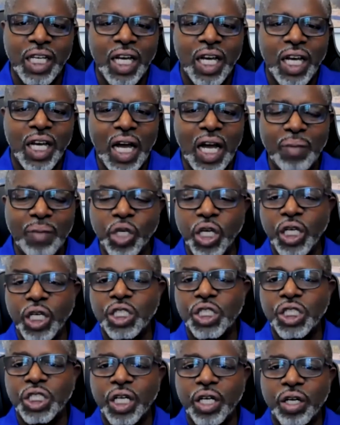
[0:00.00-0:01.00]
I'm going to
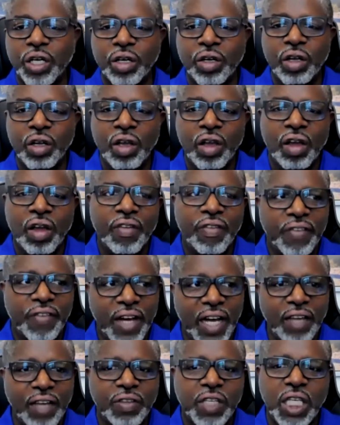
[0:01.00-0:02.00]
share
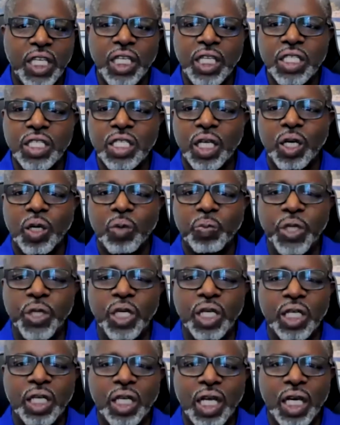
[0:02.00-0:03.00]
5 keys to help you
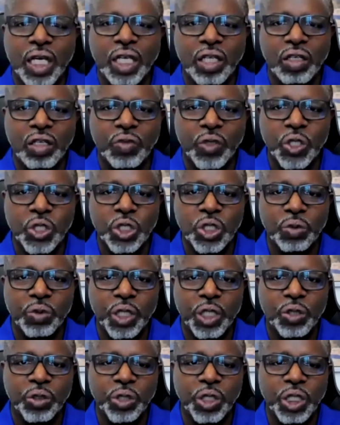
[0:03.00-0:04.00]
unlock your diversity
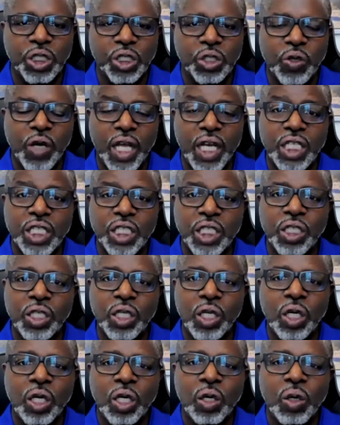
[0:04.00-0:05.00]
recruiting strategy.
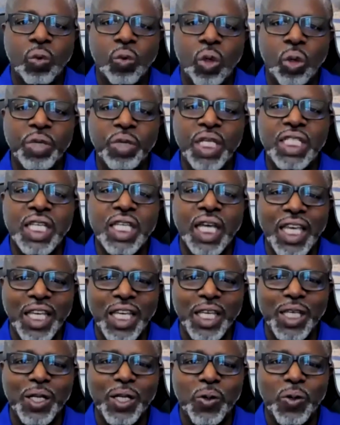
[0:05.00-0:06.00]
We'll be taking
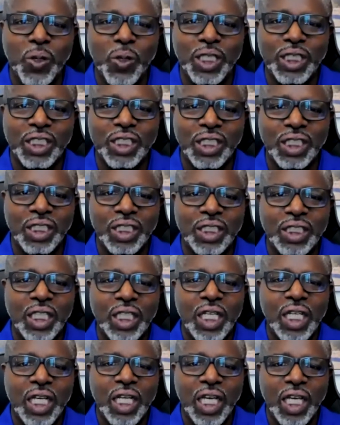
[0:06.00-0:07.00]
questions
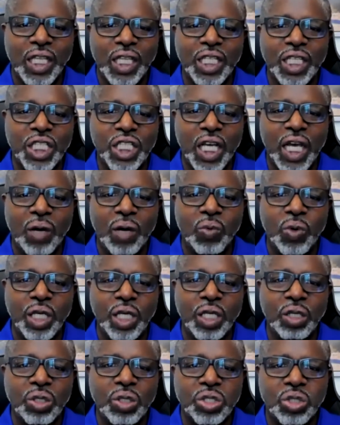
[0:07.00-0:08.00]
in the chat
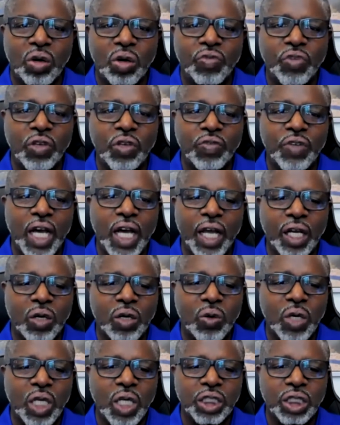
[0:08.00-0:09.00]
window. So if you've got a
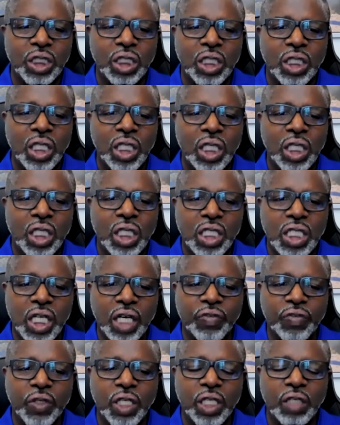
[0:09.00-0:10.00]
question,
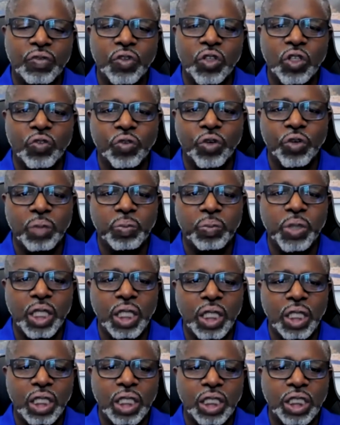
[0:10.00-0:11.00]
definitely feel free to put it in
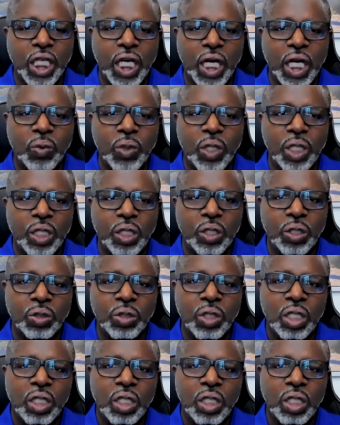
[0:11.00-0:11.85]
the chat window.